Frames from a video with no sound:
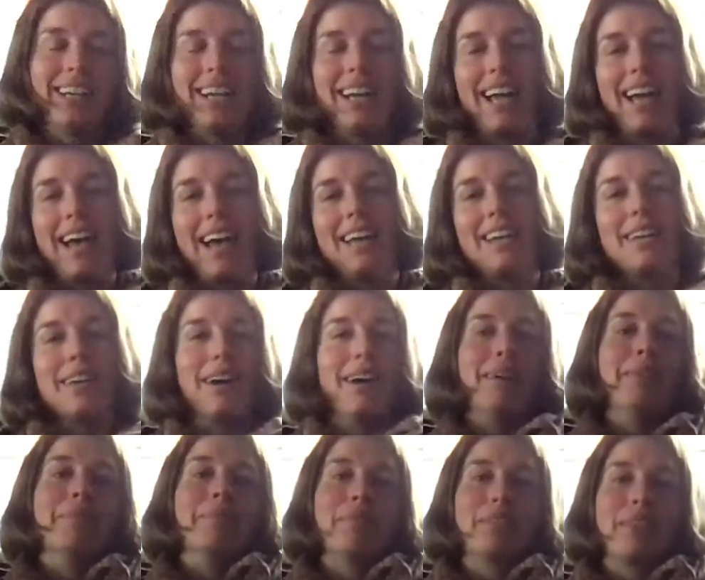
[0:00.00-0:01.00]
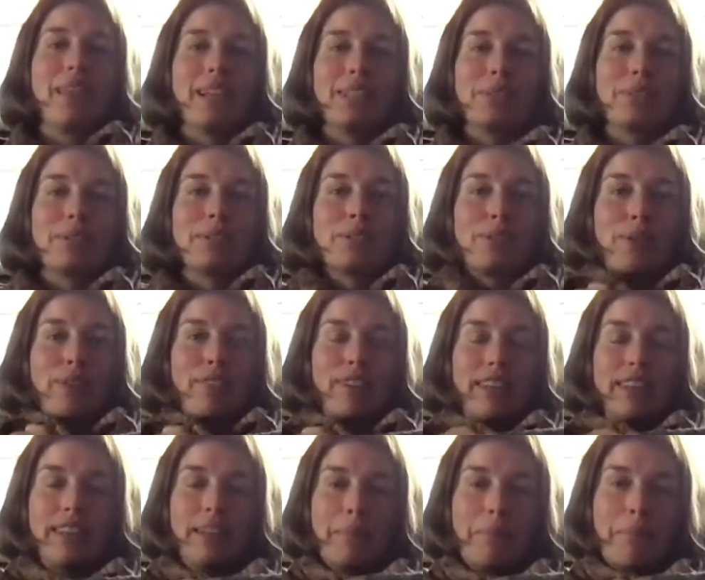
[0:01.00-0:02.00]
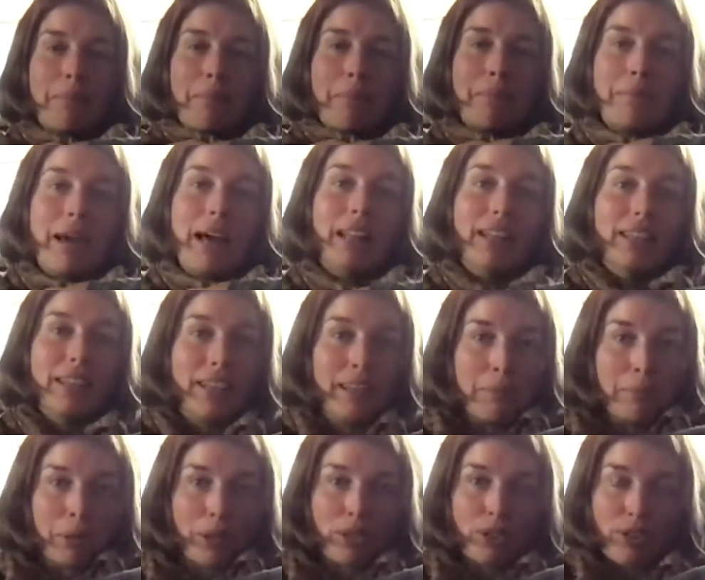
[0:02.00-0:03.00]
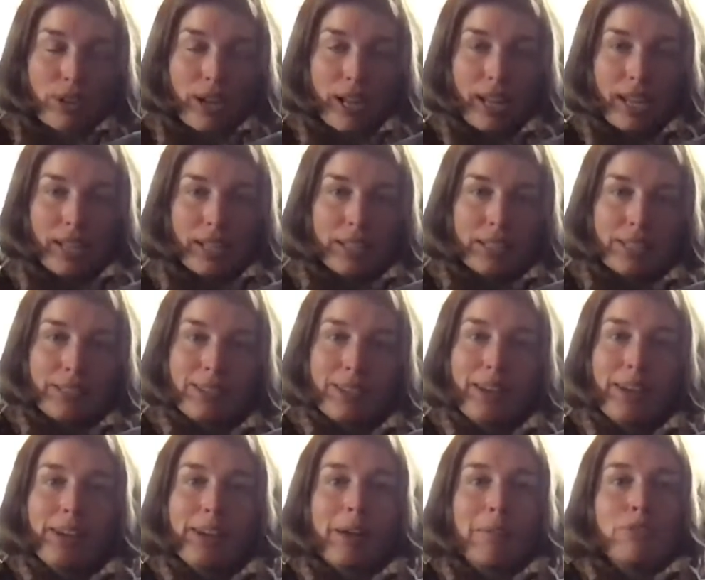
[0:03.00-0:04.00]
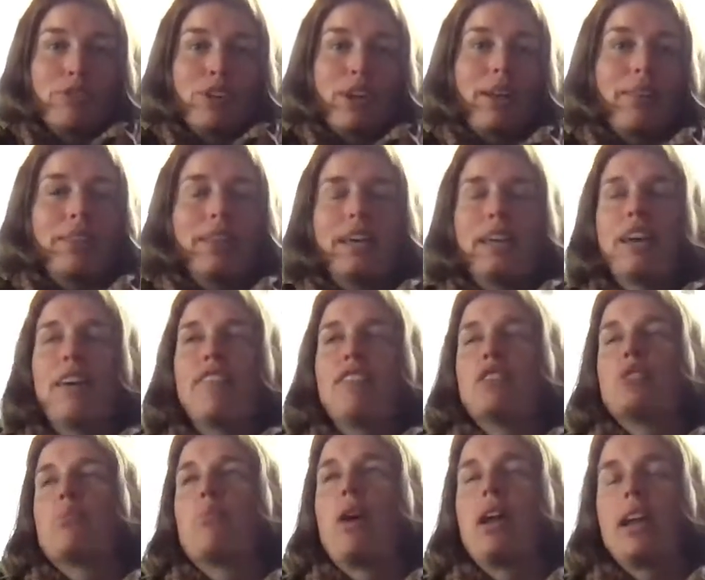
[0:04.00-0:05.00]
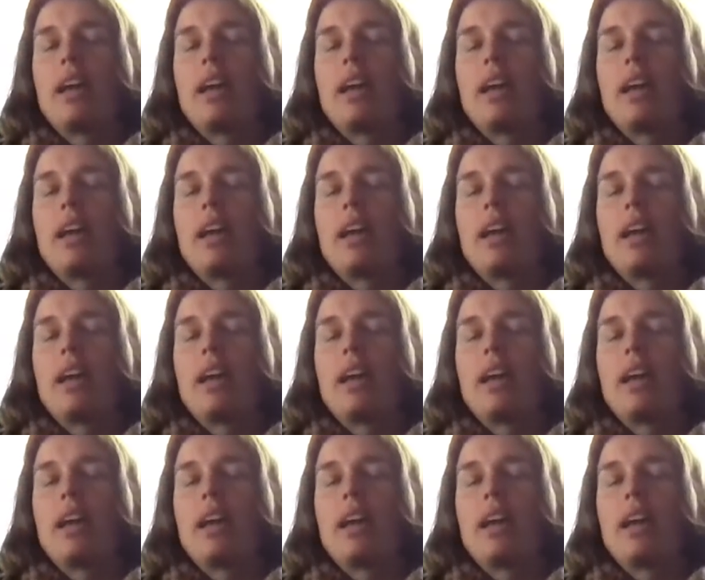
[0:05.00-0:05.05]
And that's what the melody portrays. I'm thinking of this one